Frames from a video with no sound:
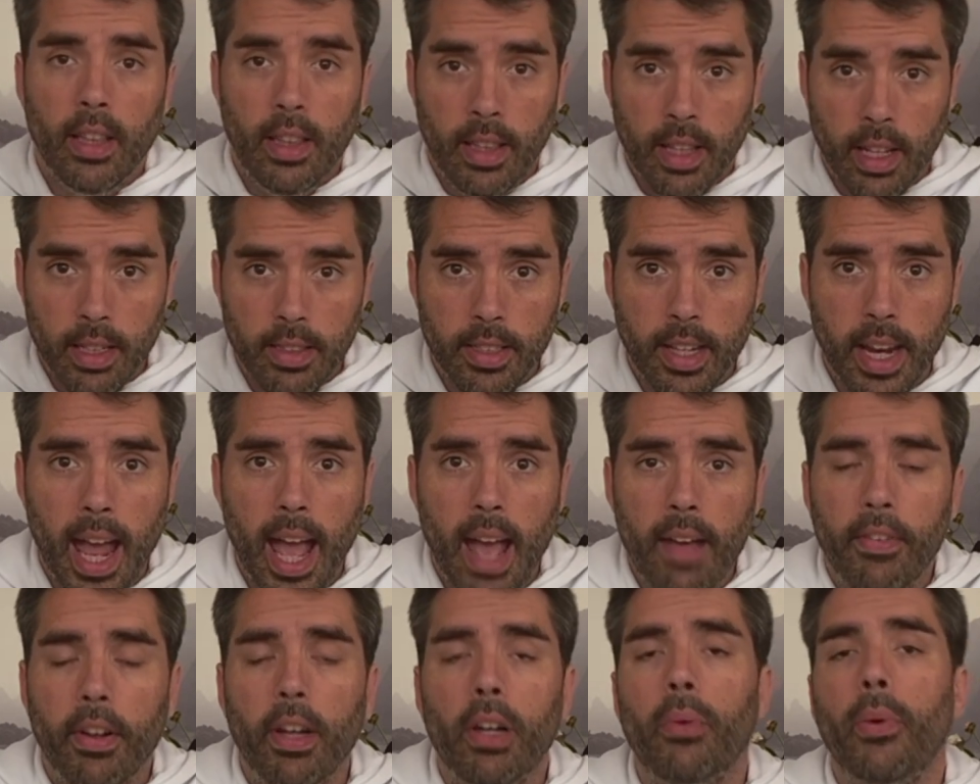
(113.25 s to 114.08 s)
does it
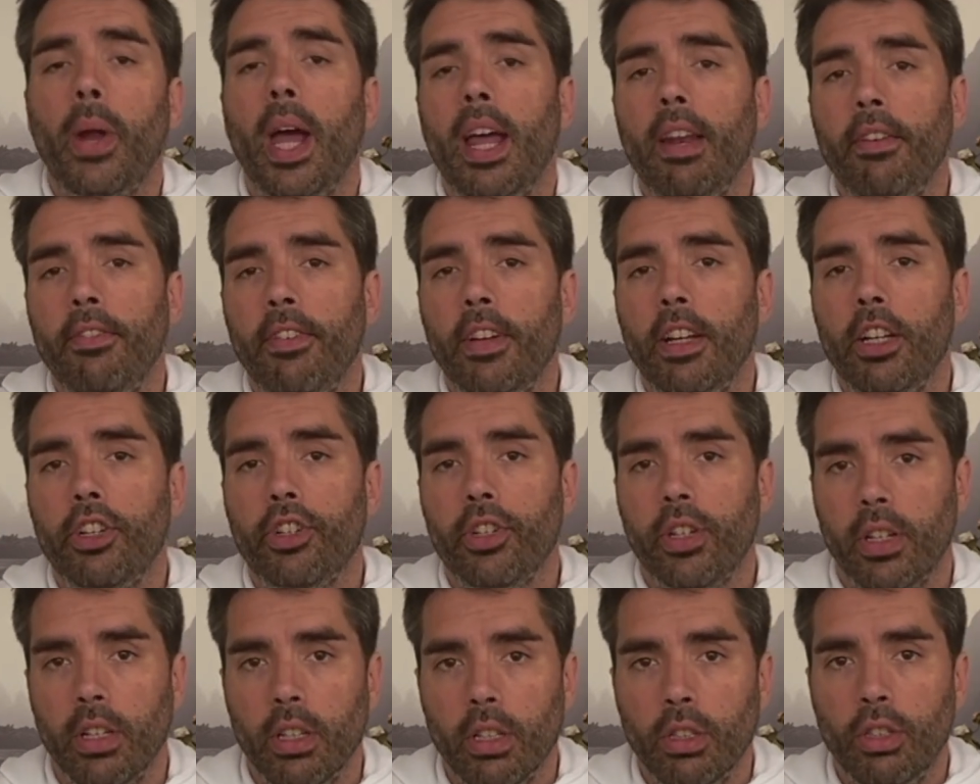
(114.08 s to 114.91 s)
have a grand
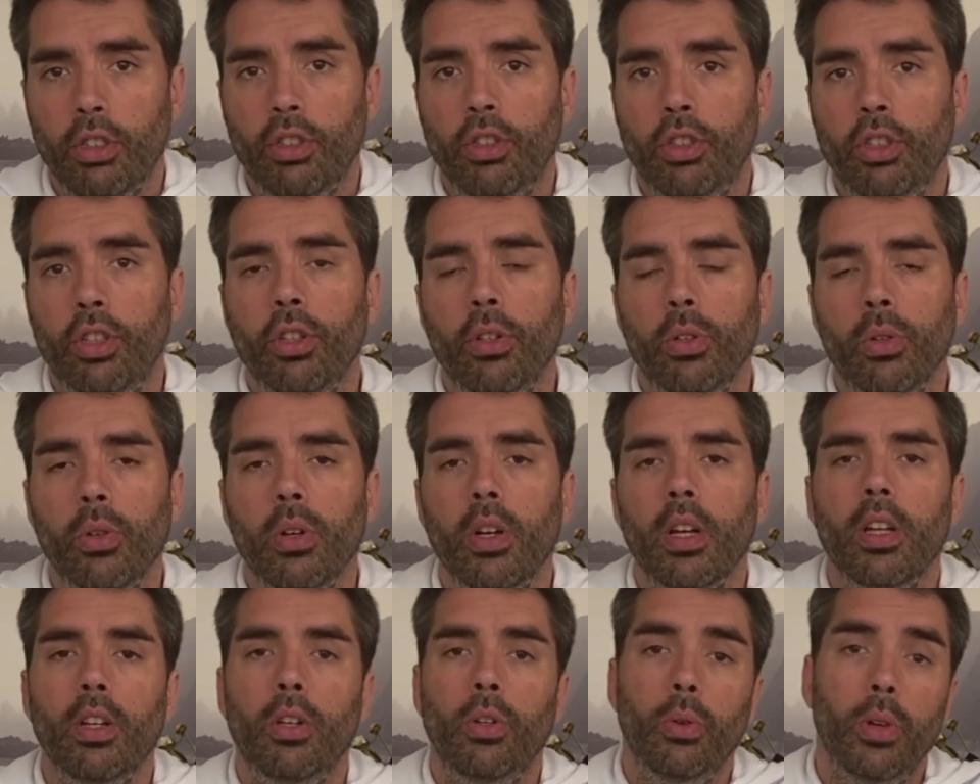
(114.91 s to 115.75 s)
vision? 2,
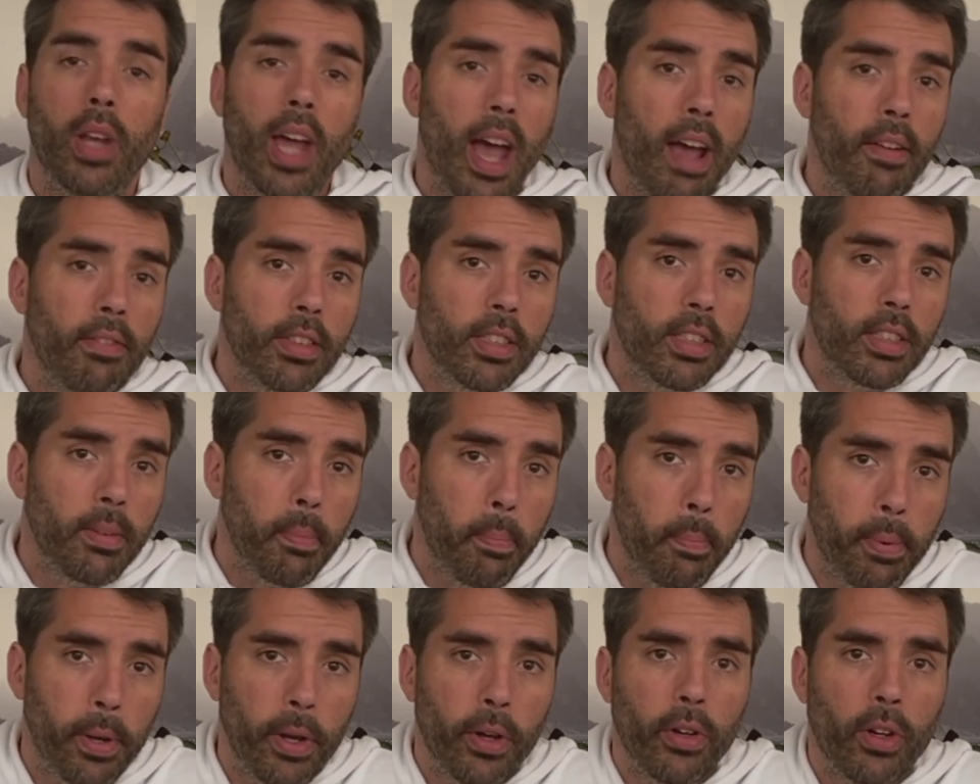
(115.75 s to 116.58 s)
do they have a
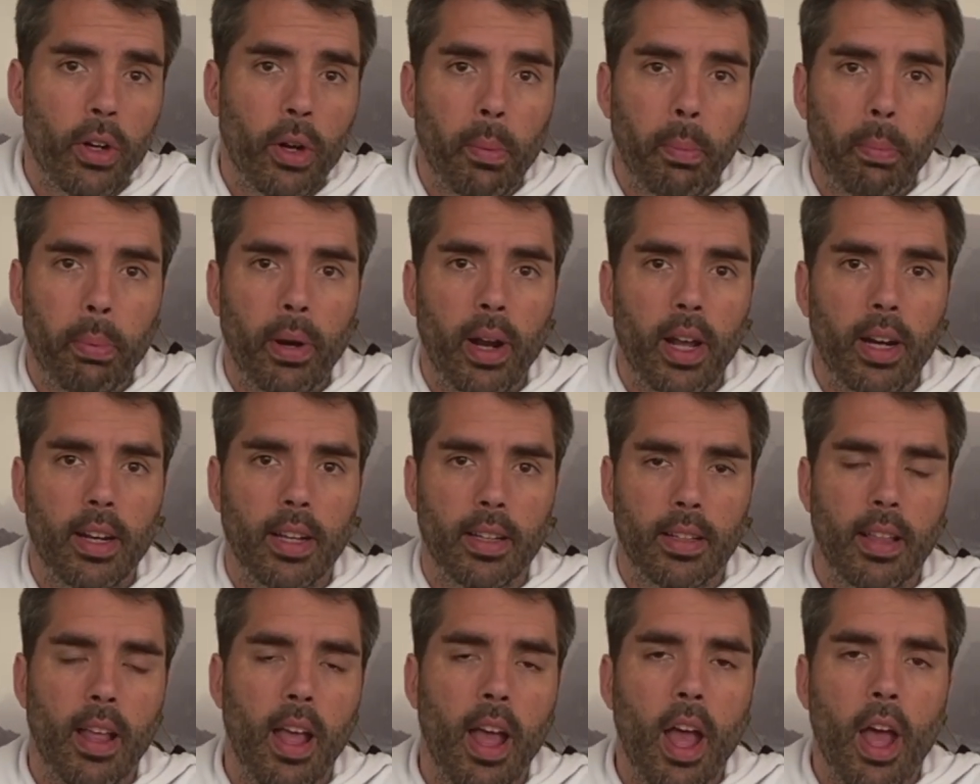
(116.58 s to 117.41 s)
superior
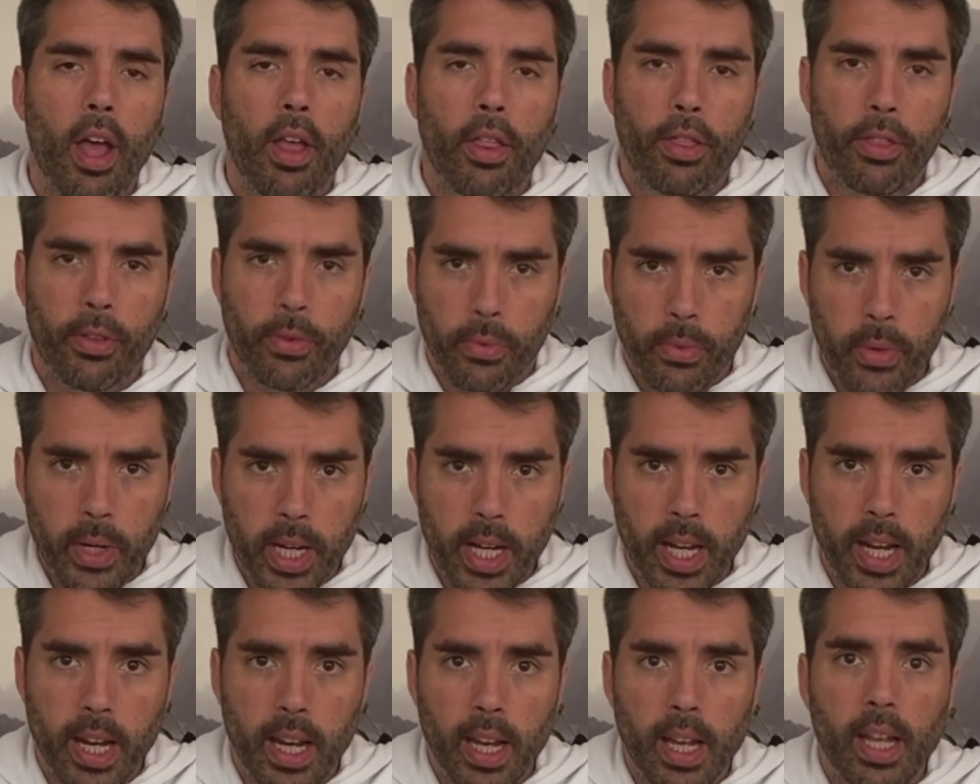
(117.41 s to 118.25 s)
product?
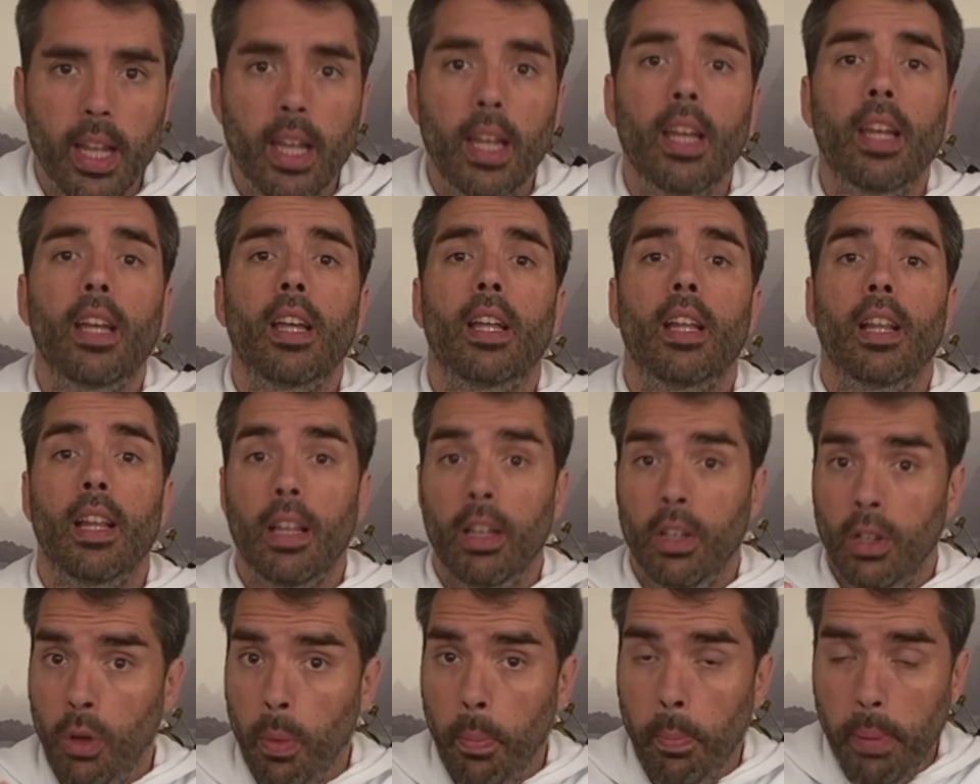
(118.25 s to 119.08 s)
3,
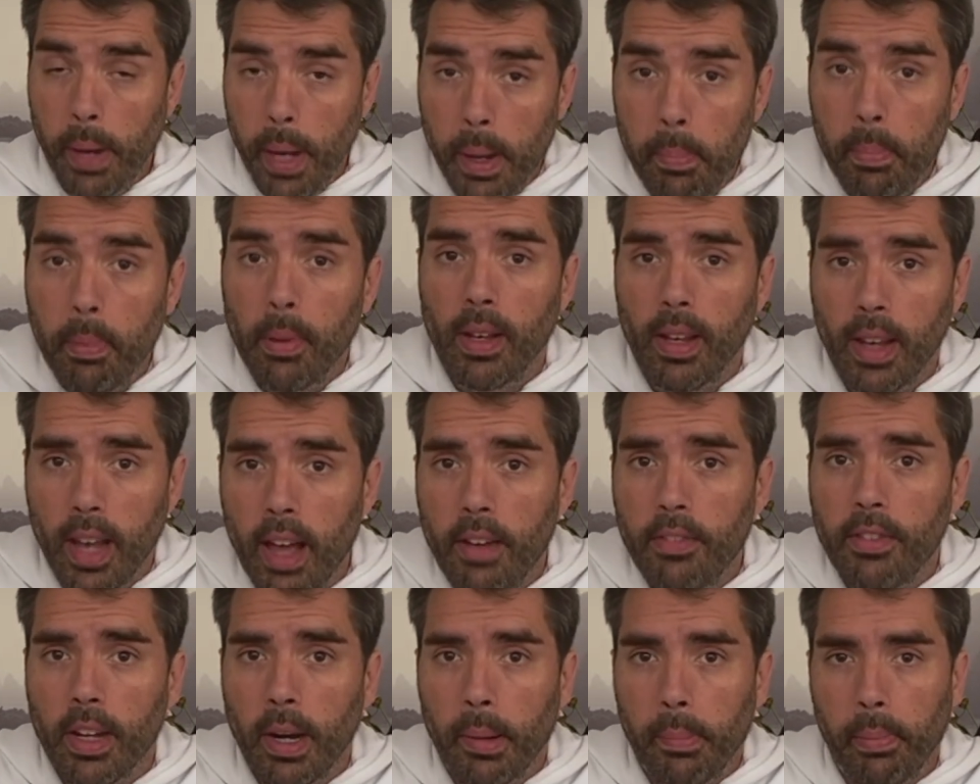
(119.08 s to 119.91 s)
do people
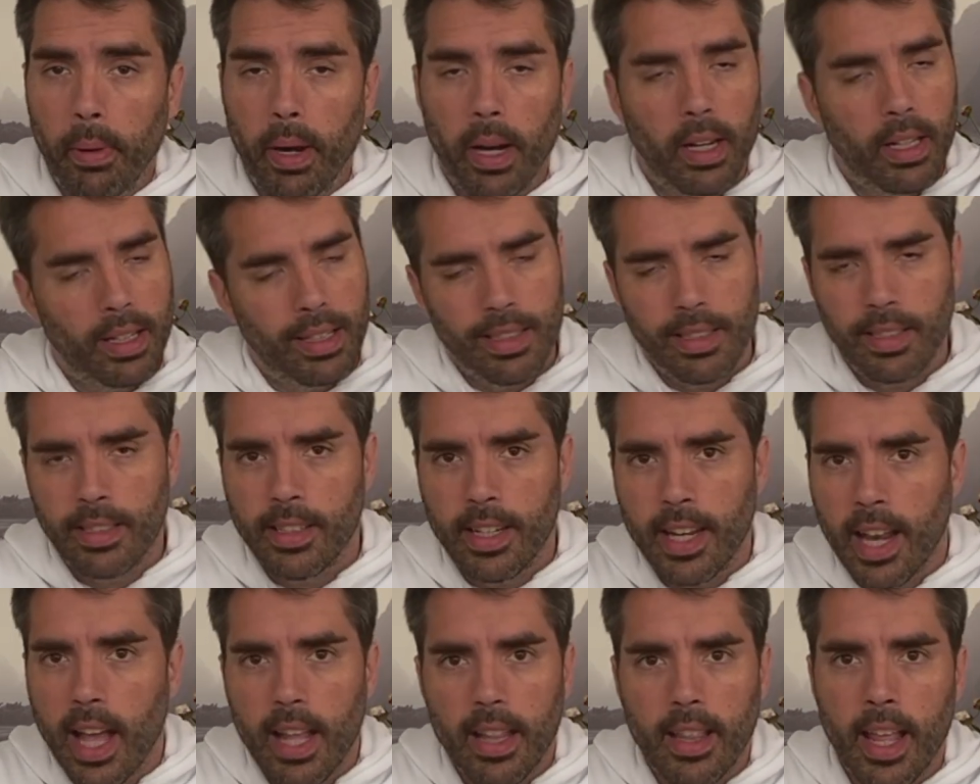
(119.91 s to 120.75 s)
love their product? It's
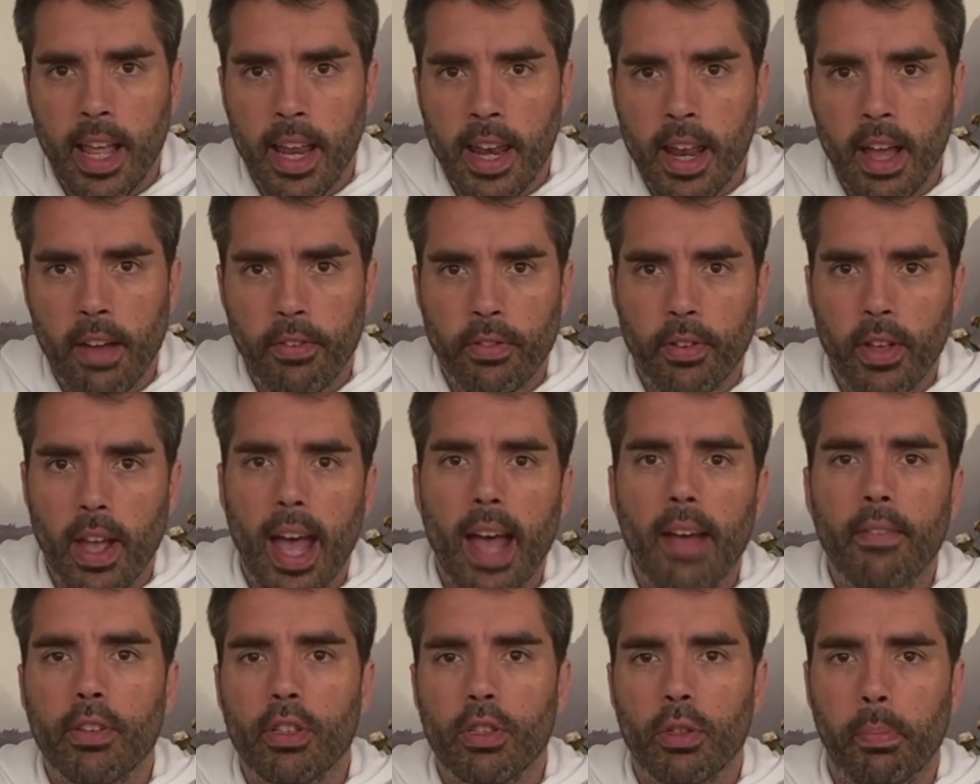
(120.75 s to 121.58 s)
not enough to
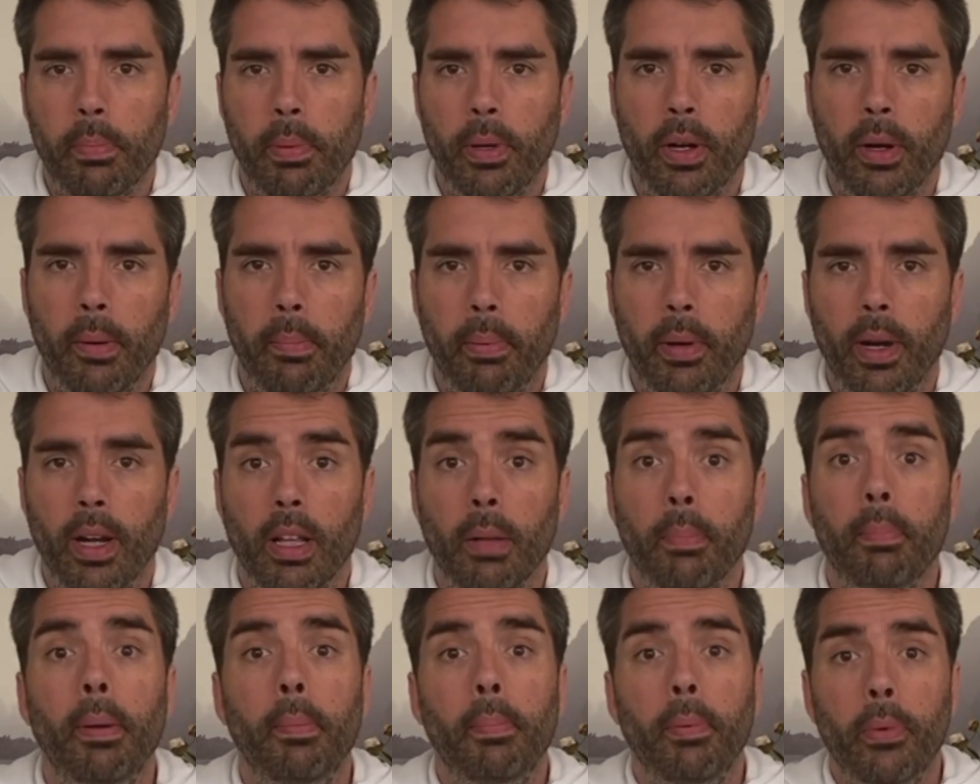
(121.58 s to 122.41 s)
have a superior
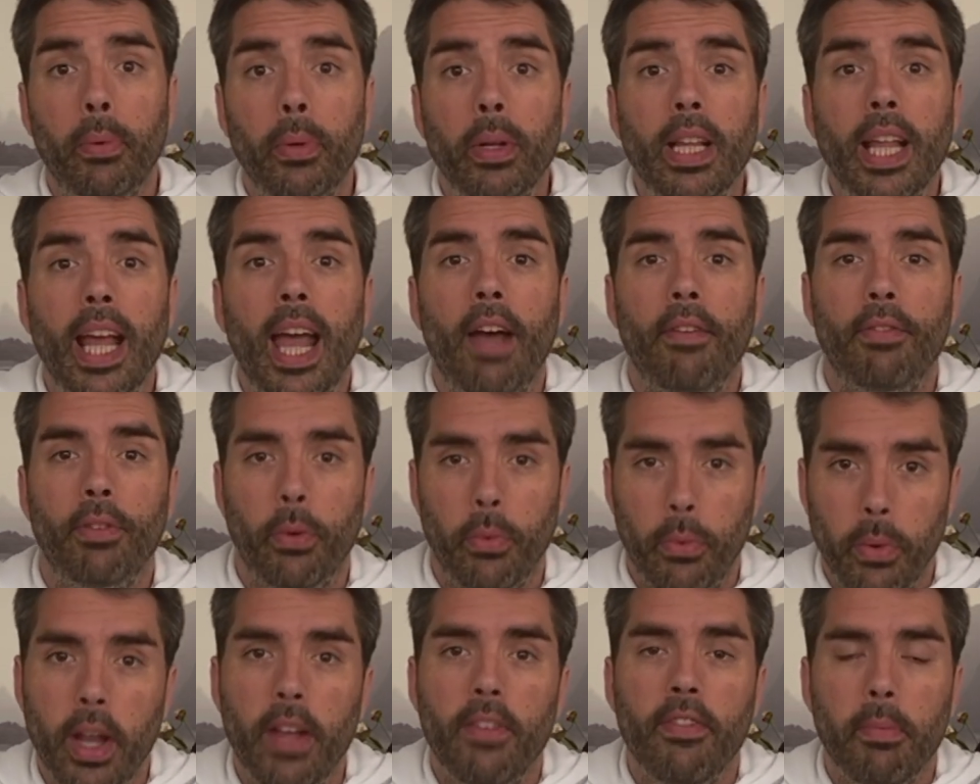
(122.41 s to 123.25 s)
product. People really have to
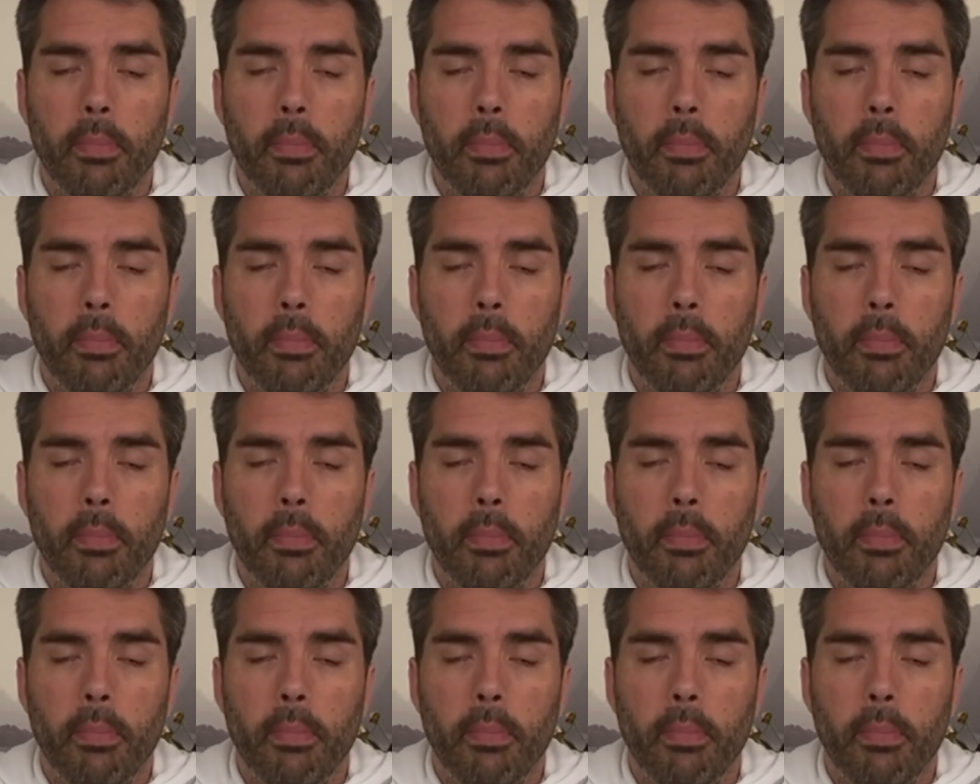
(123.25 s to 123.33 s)
rave